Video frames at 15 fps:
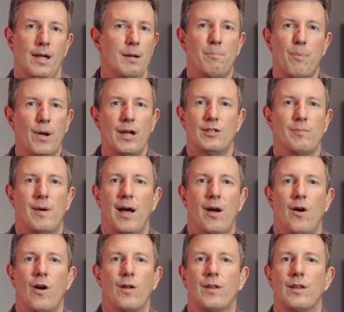It breaks my
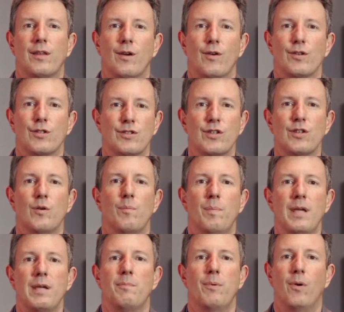heart that there are still
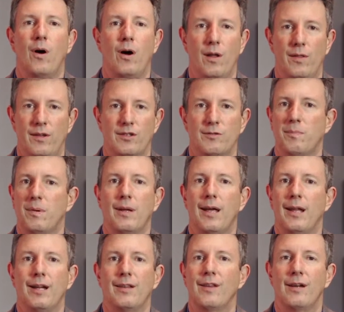people on this
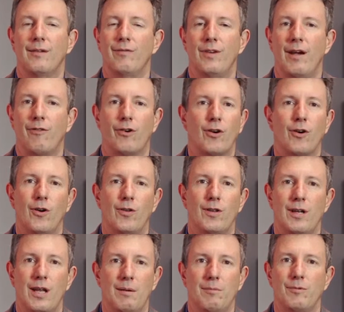planet that have never heard
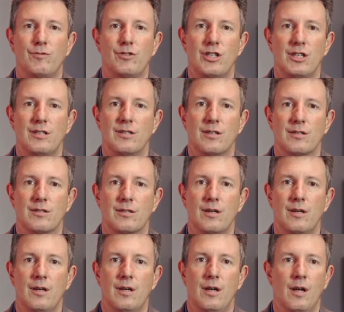the name of Jesus
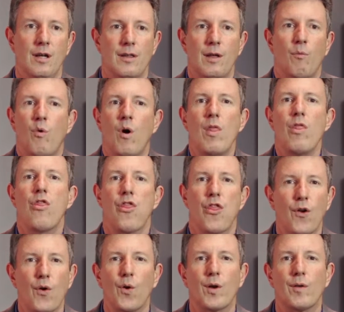that one
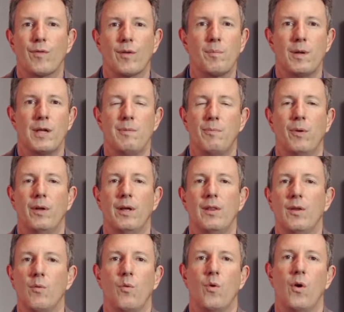third of the people
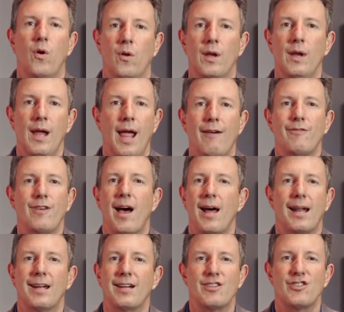in the world have
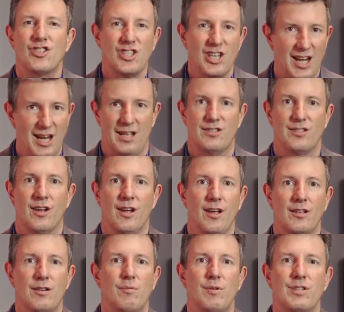not had a chance
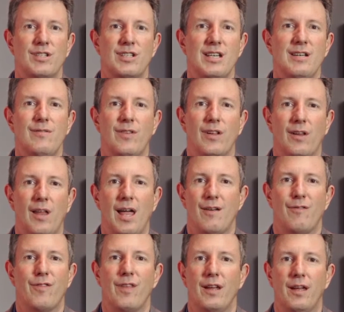to receive the
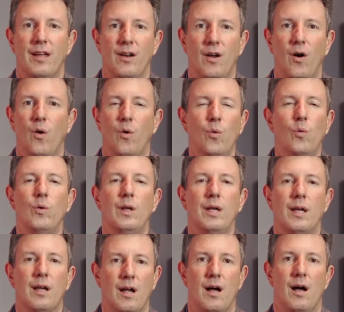life that can
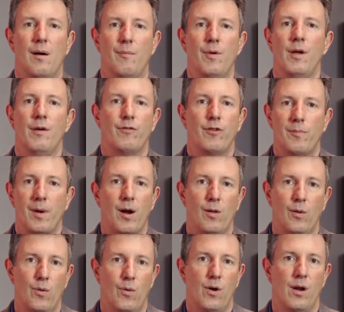only come from our
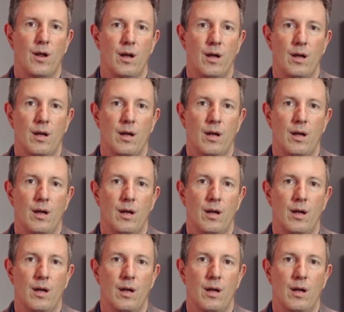Lord.